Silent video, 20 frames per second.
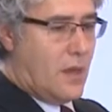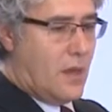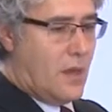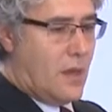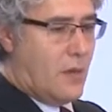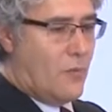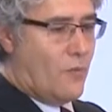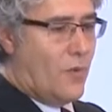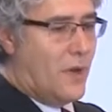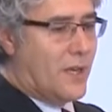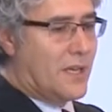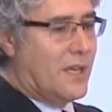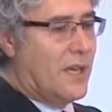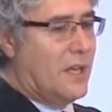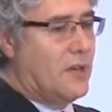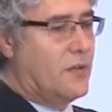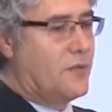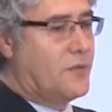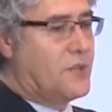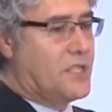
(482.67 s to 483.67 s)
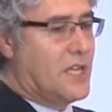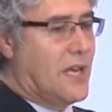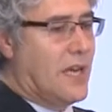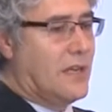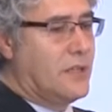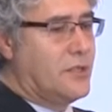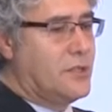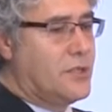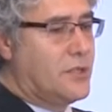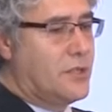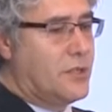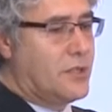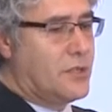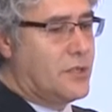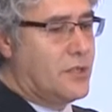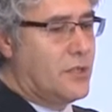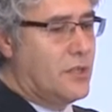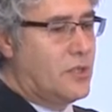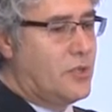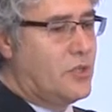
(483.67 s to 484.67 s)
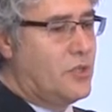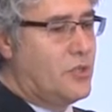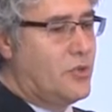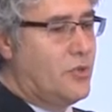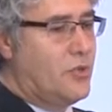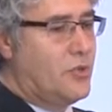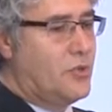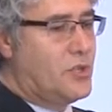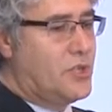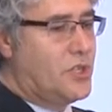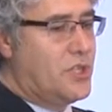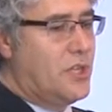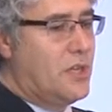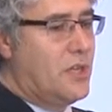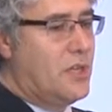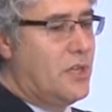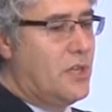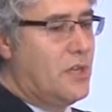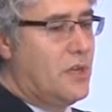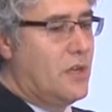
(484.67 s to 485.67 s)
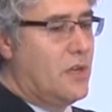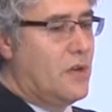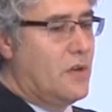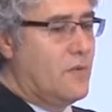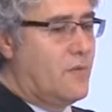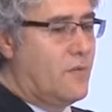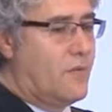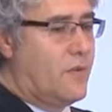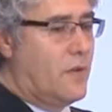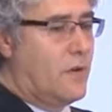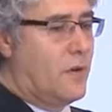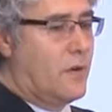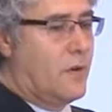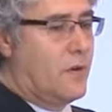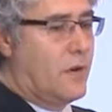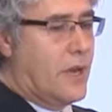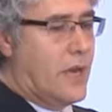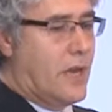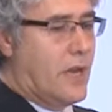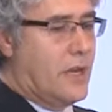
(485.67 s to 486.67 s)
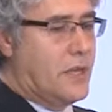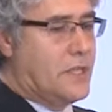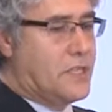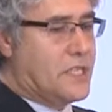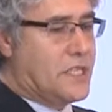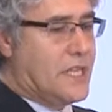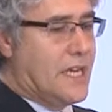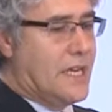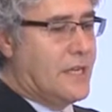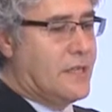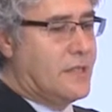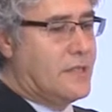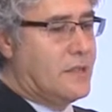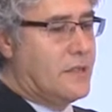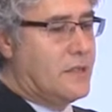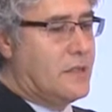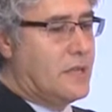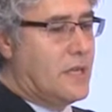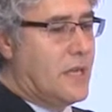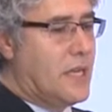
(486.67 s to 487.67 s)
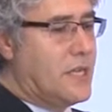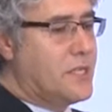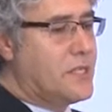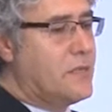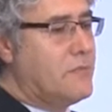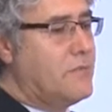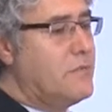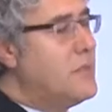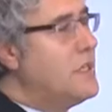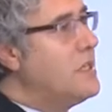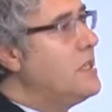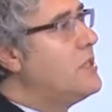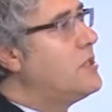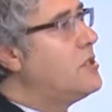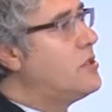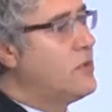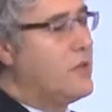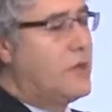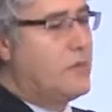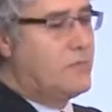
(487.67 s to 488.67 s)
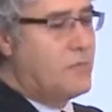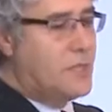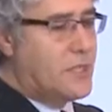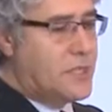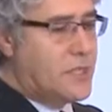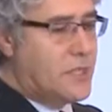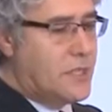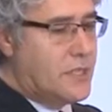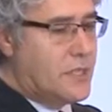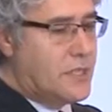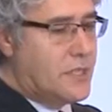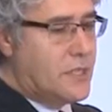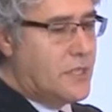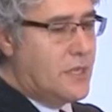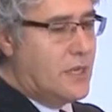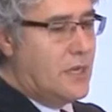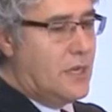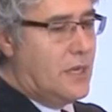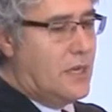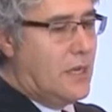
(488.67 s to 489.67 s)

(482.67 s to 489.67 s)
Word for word: Uh, what kind of challenges uh, do you see for a standard SMB doing business